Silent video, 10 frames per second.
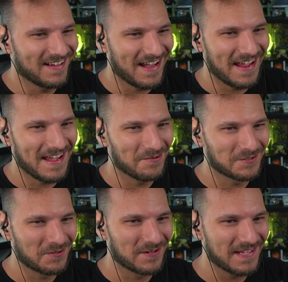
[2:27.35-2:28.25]
I, was
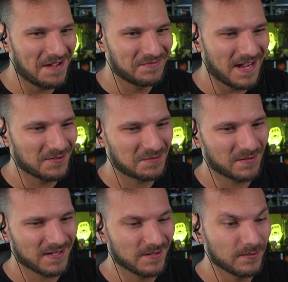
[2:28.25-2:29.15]
starting to have doubts,
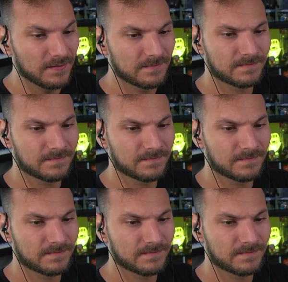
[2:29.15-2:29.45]
but I knew it.